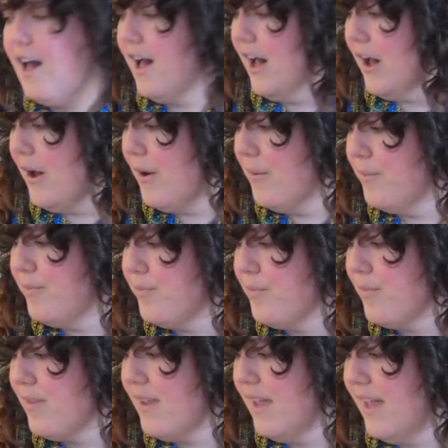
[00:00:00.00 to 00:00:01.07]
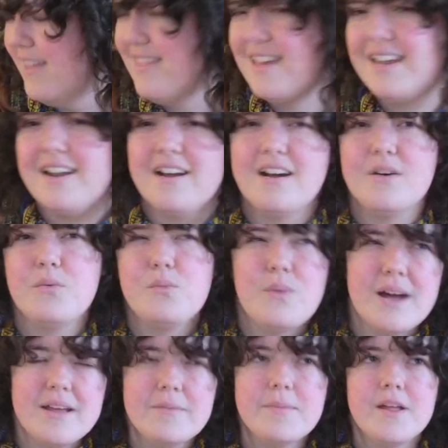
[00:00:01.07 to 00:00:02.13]
And then
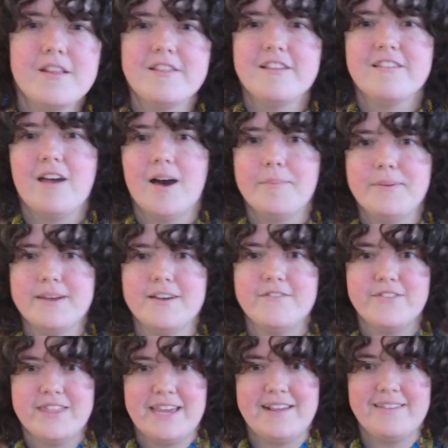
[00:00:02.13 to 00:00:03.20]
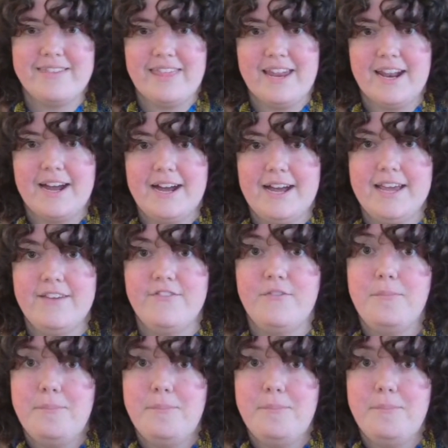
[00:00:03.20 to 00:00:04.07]
while I'm on the topic of things that I've